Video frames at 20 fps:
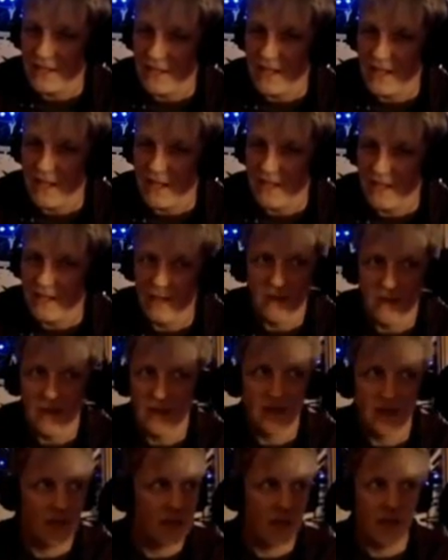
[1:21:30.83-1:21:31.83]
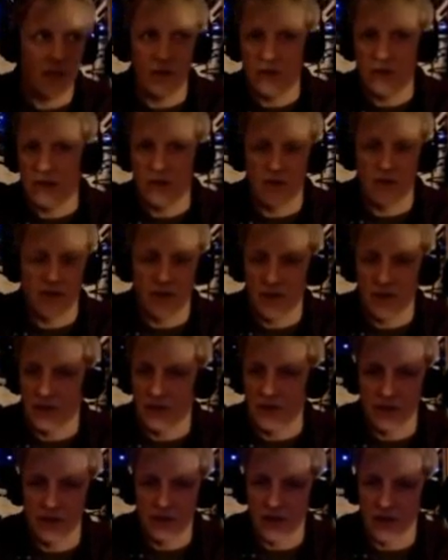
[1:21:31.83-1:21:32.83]
to get into. You're looking
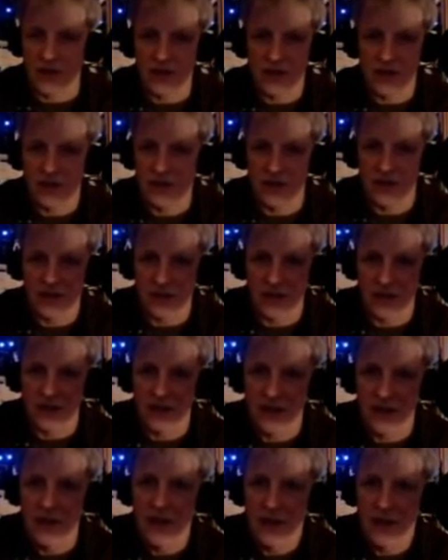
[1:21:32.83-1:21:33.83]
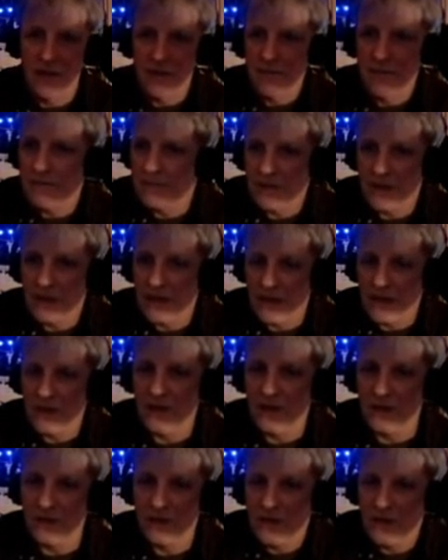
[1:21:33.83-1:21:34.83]
for curses and, you
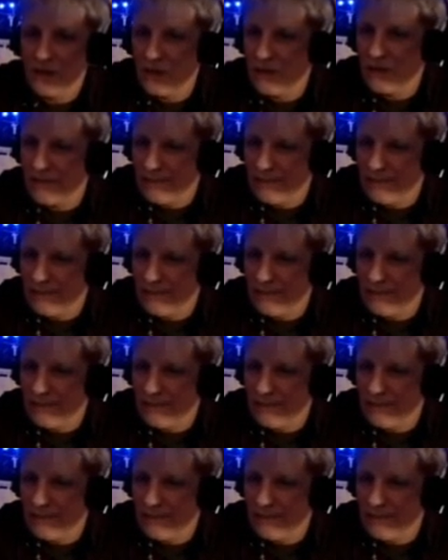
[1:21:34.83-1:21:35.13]
know, so.